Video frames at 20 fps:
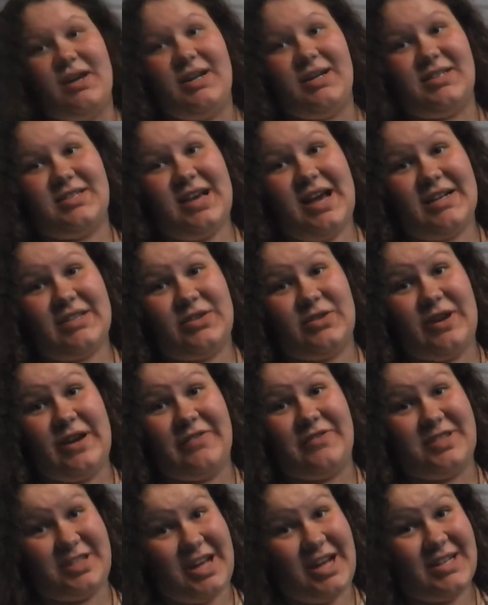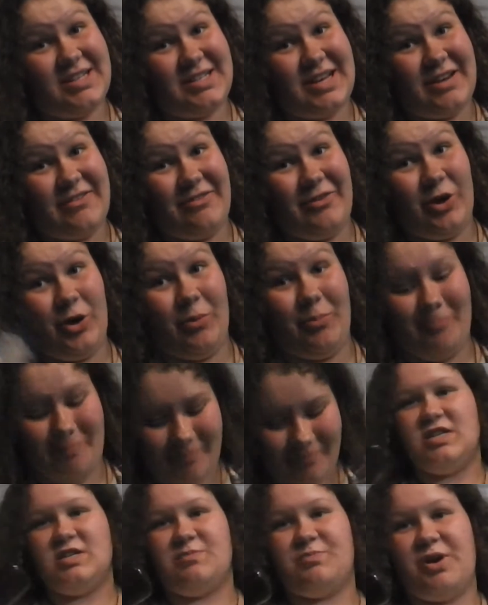An X-Acto knife to cut said foam.
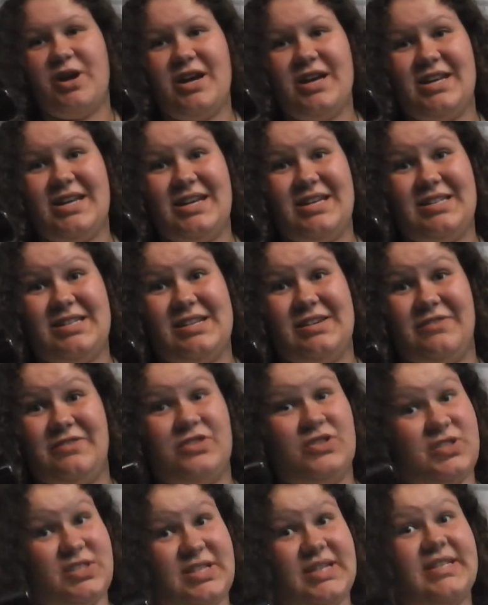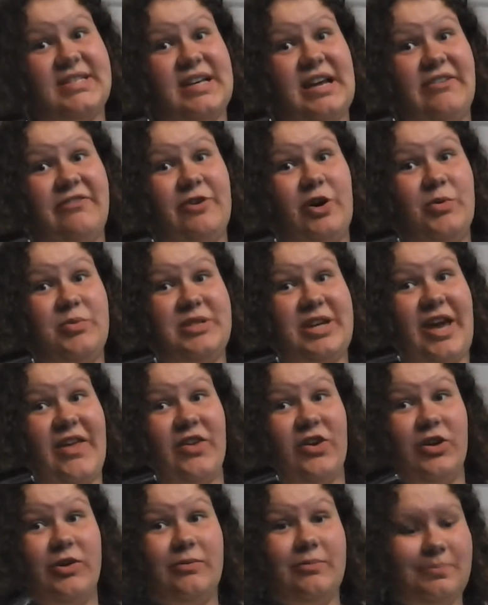Spray adhesive to stick said foam together.